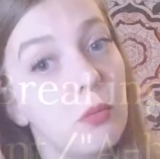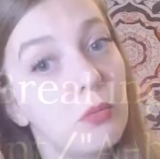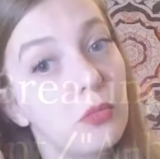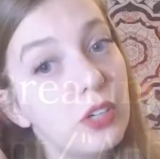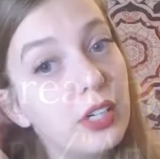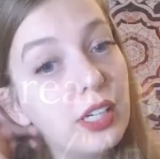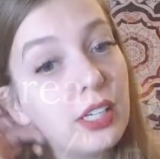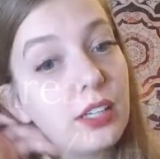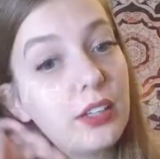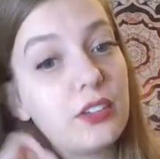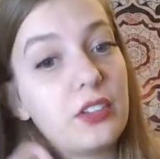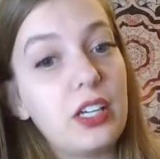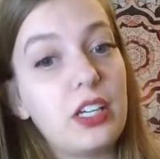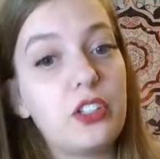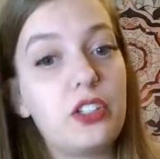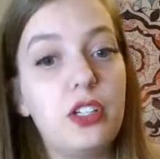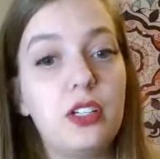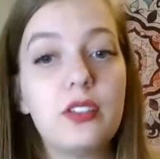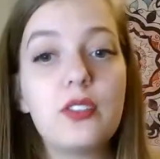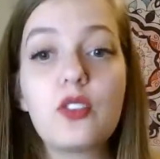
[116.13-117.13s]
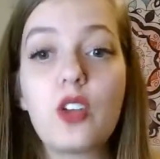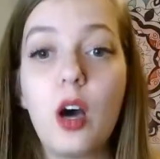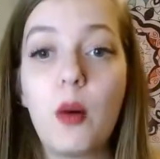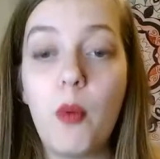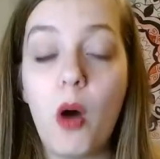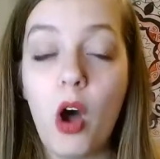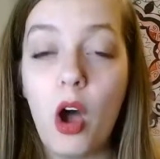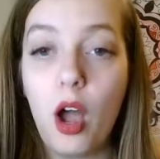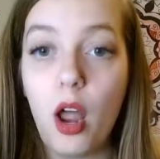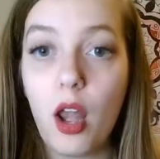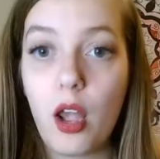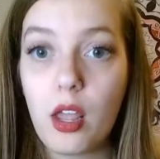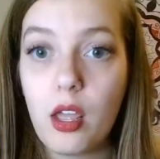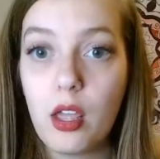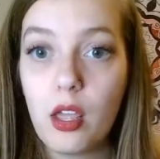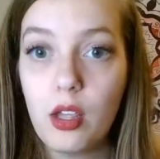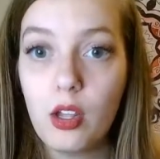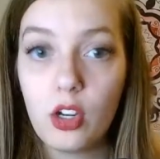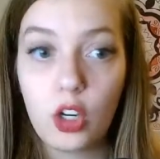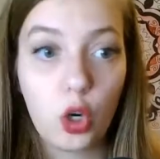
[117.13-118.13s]
realizations come on
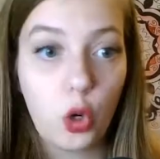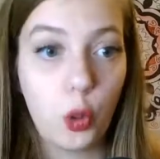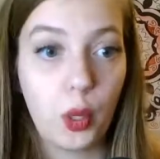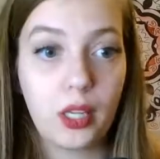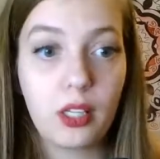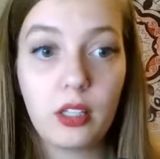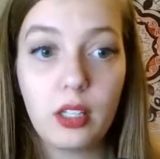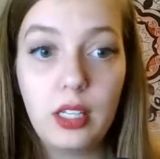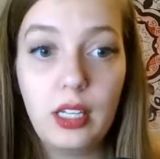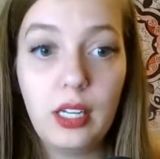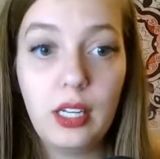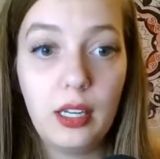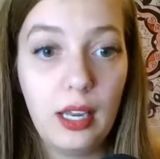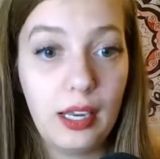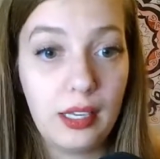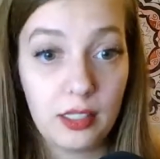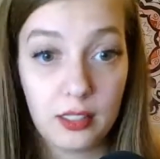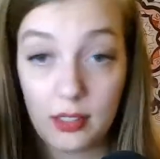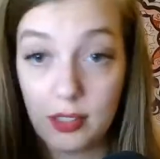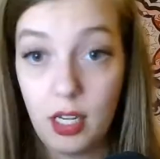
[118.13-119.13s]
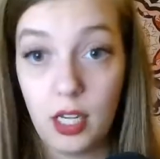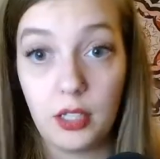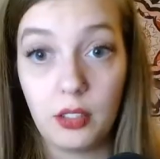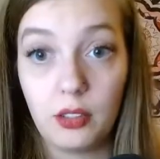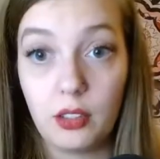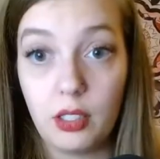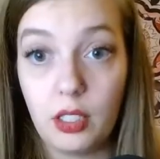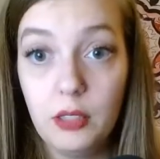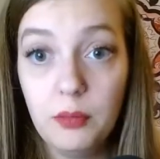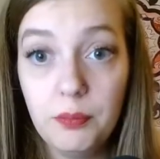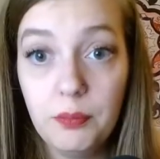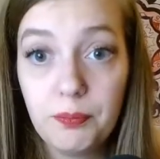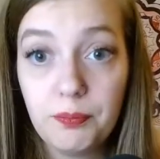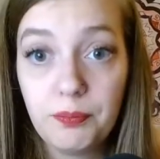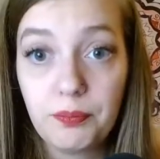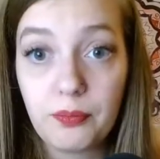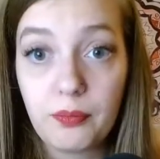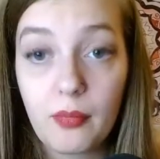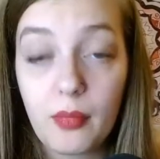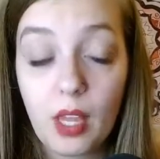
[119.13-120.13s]
quickly and suddenly.
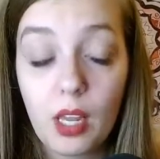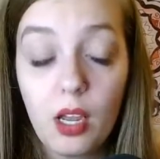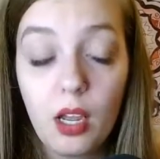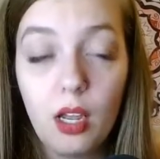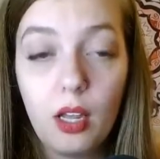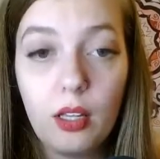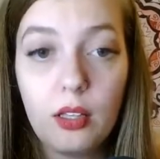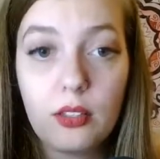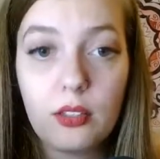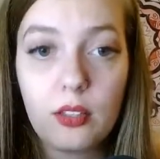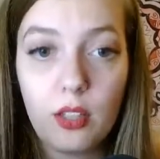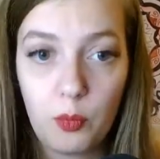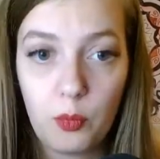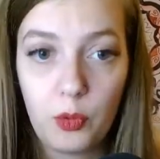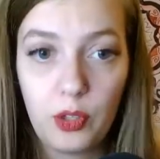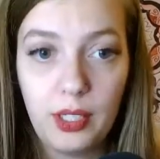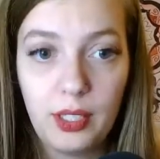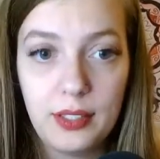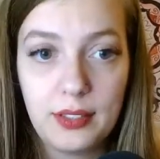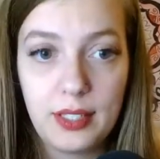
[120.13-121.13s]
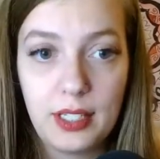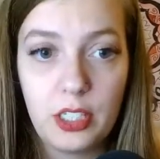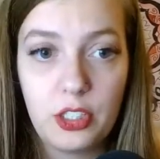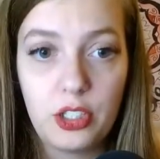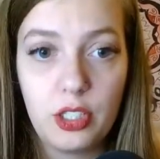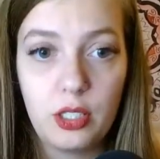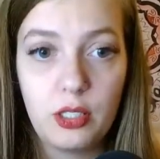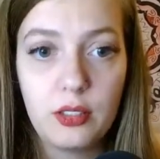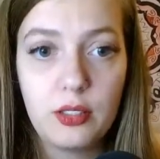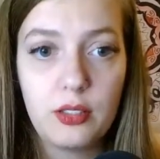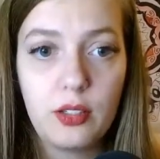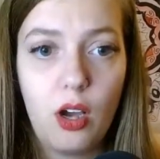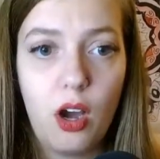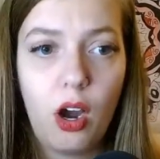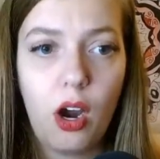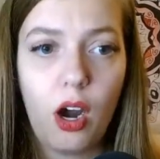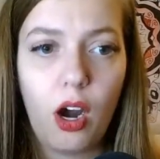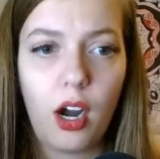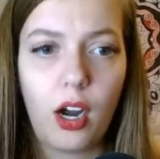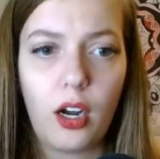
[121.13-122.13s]
Some realizations
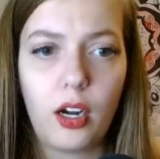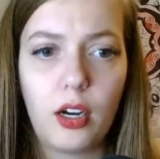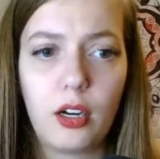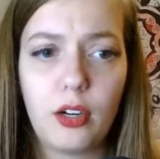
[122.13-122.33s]
are